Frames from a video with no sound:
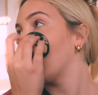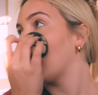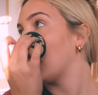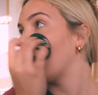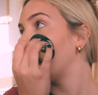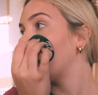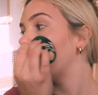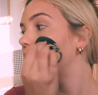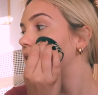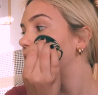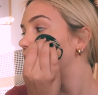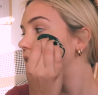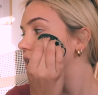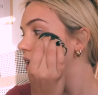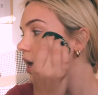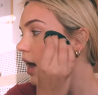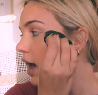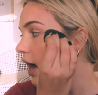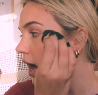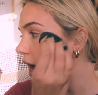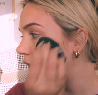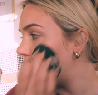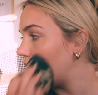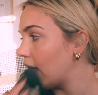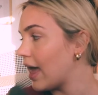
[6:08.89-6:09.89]
and
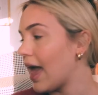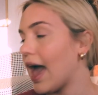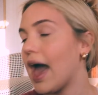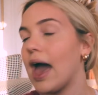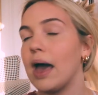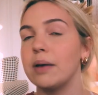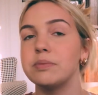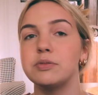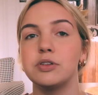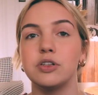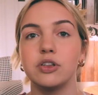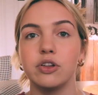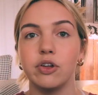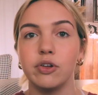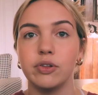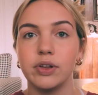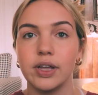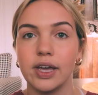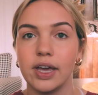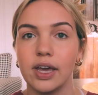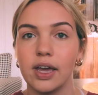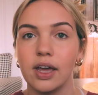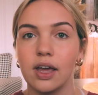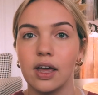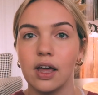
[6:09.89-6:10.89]
I
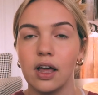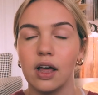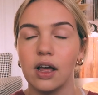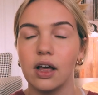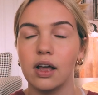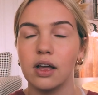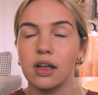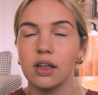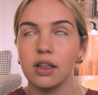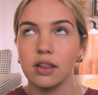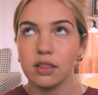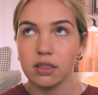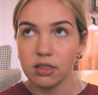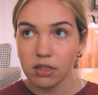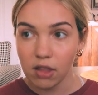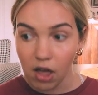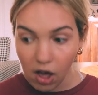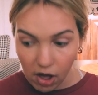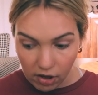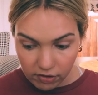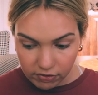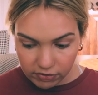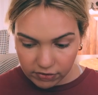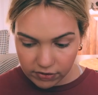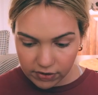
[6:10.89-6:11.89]
absolutely
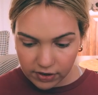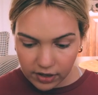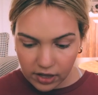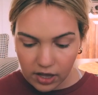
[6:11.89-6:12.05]
love